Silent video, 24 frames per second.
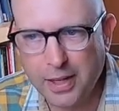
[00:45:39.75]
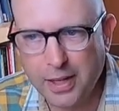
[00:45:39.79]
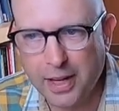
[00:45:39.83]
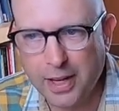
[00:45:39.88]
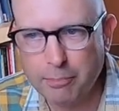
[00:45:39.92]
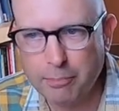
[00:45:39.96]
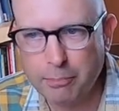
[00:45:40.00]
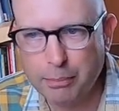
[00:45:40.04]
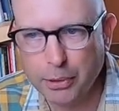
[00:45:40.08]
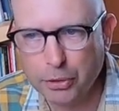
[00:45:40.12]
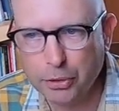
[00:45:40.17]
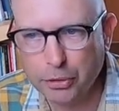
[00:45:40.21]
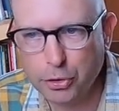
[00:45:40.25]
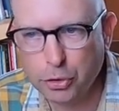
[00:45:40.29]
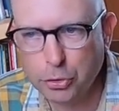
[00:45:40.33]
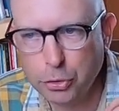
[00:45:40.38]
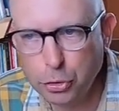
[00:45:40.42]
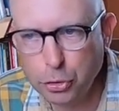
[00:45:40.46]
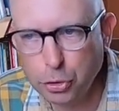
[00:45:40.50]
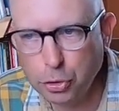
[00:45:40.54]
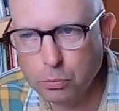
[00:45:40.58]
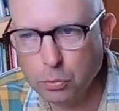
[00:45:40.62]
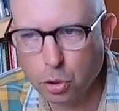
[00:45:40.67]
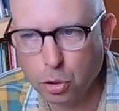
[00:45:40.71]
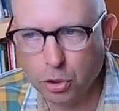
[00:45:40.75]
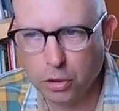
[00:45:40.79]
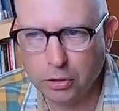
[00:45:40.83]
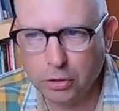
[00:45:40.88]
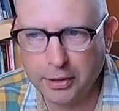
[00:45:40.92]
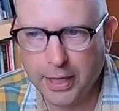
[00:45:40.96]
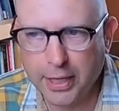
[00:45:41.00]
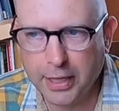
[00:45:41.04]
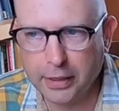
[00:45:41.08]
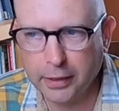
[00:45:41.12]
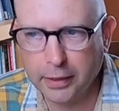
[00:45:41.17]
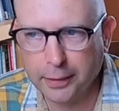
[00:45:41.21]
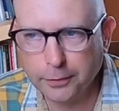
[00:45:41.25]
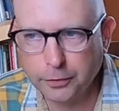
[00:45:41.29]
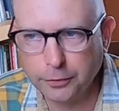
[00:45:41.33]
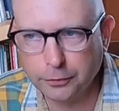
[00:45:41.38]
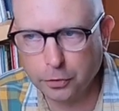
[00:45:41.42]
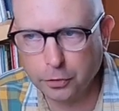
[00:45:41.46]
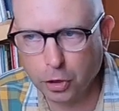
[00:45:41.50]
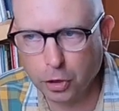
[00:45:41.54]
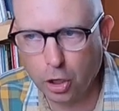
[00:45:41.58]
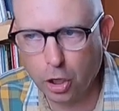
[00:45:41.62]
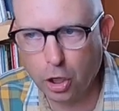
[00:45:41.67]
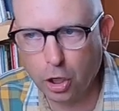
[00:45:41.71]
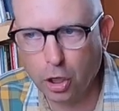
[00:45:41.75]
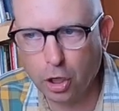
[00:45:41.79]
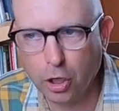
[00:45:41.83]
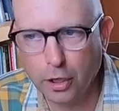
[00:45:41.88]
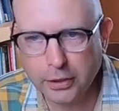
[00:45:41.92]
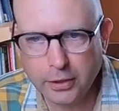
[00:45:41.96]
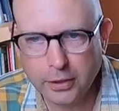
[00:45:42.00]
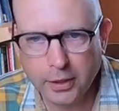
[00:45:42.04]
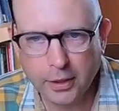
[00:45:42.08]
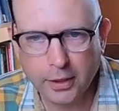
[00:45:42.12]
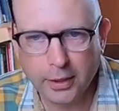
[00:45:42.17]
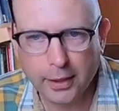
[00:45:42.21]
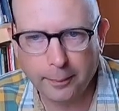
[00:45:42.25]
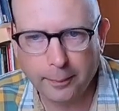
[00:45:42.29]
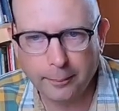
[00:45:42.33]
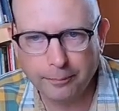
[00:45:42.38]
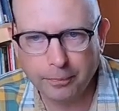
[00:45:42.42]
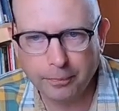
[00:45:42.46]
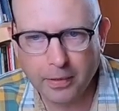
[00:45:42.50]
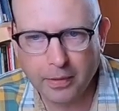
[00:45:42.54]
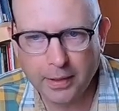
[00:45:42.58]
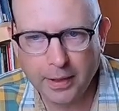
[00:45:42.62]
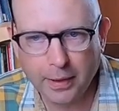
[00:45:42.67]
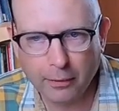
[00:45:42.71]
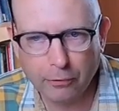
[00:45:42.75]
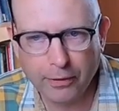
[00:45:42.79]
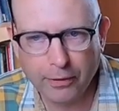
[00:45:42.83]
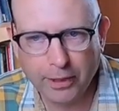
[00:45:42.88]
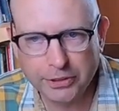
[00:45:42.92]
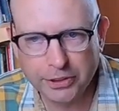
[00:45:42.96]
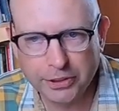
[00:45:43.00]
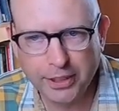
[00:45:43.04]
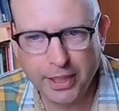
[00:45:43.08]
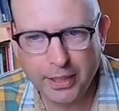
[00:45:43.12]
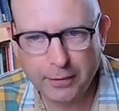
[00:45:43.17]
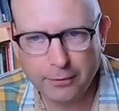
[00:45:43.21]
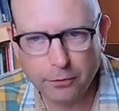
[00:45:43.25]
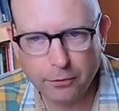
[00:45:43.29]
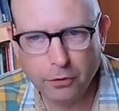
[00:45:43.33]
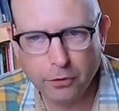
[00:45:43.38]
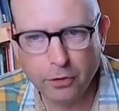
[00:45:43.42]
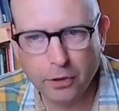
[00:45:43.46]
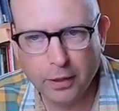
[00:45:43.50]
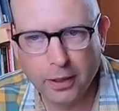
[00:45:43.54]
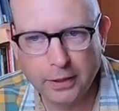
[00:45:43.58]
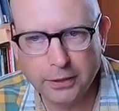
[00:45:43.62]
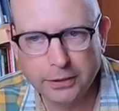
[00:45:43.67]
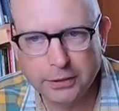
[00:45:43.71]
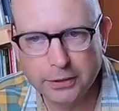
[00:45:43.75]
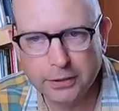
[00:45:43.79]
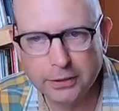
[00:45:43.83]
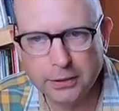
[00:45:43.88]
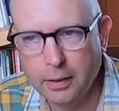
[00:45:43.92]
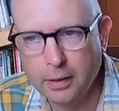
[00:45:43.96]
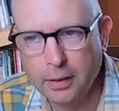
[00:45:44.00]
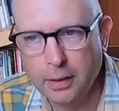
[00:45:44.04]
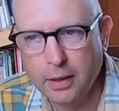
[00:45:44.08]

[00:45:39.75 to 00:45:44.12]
and build new moral narratives for our time that resonate for us.